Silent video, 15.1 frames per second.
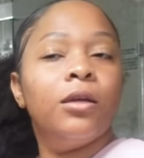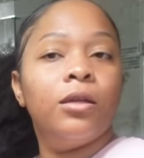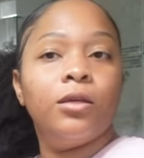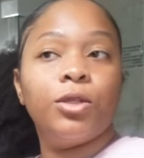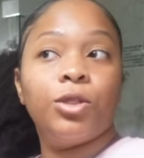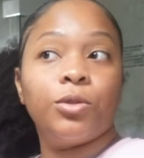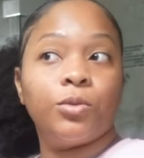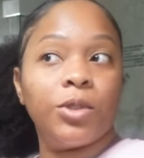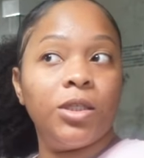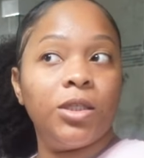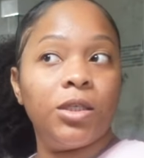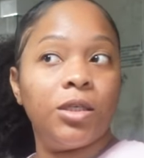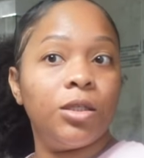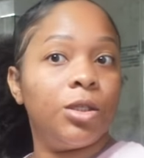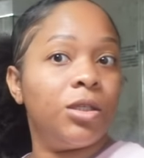The
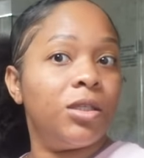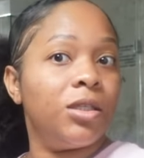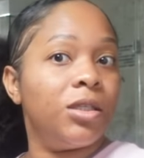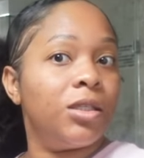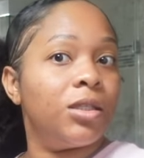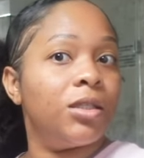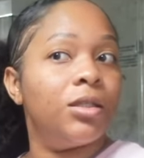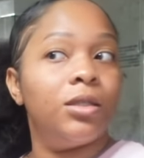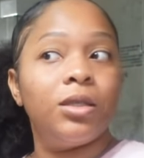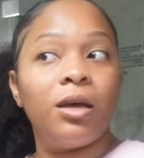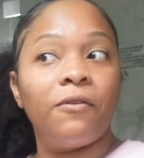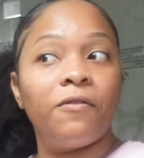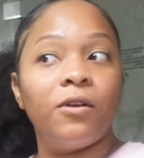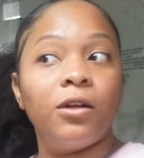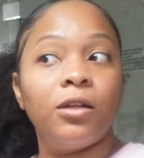shrinkage is
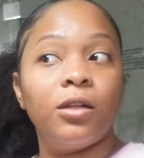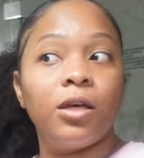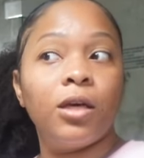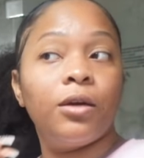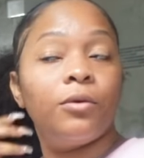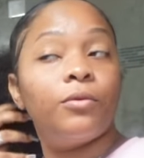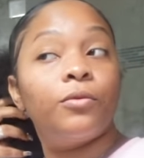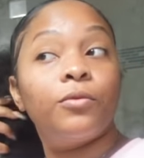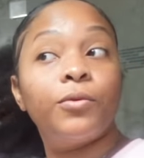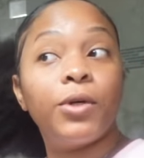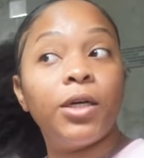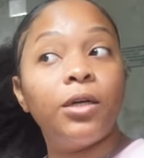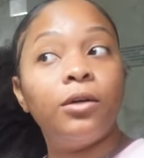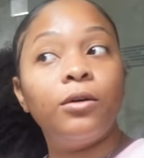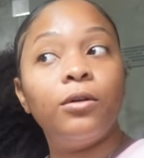definitely
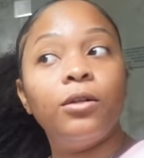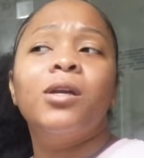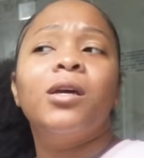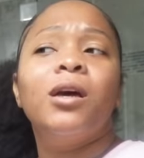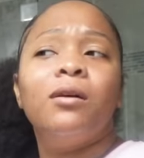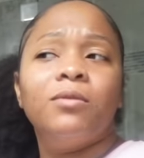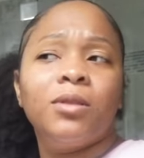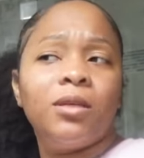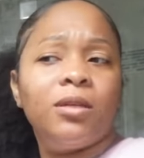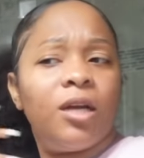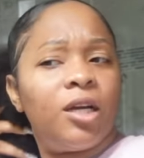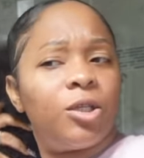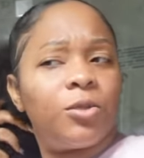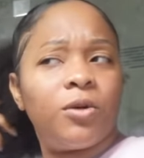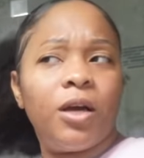real. When it comes to
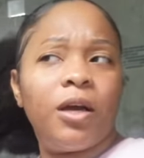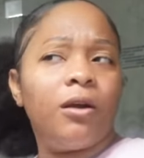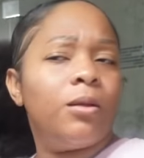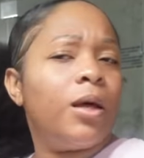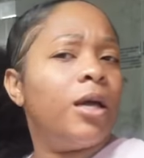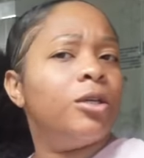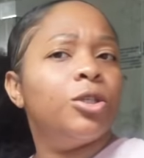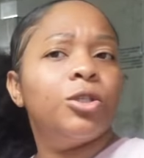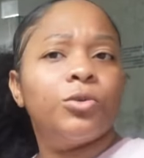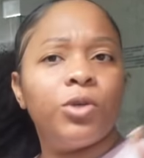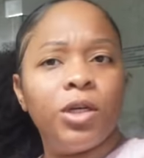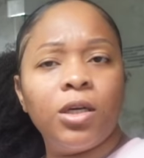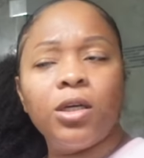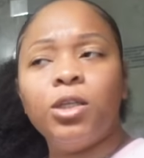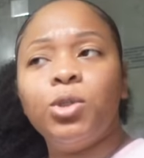natural hair, like,
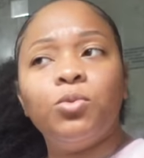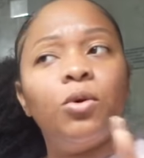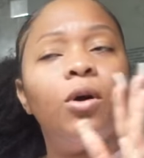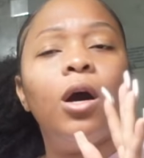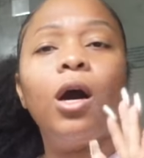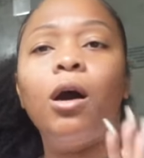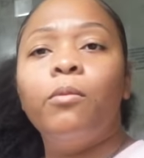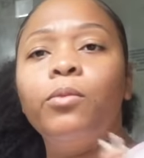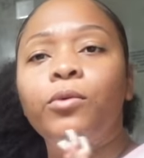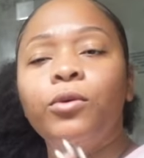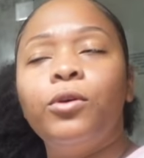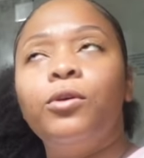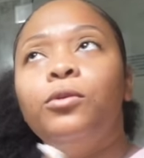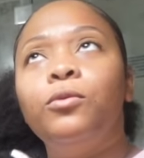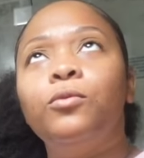shrinkage will
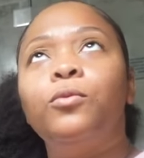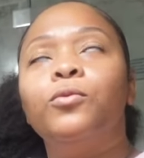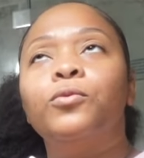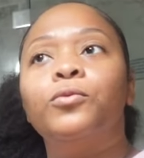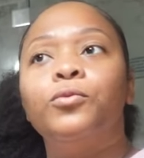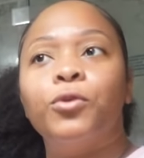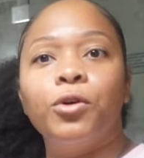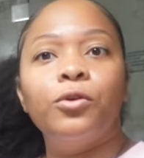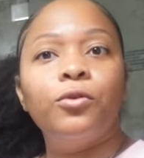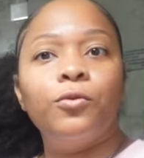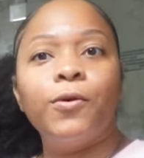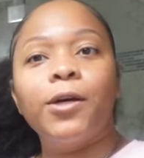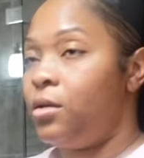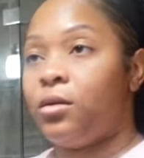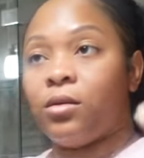humble you real
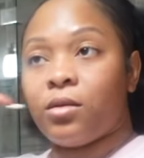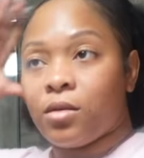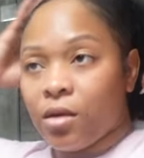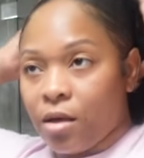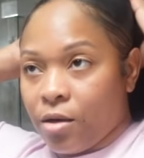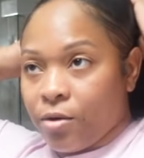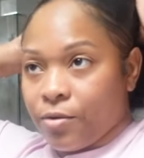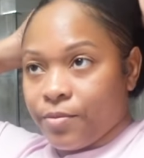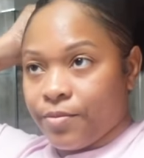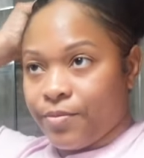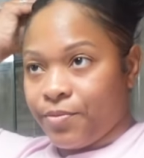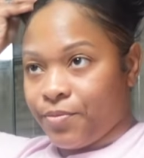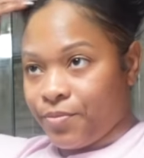quick. So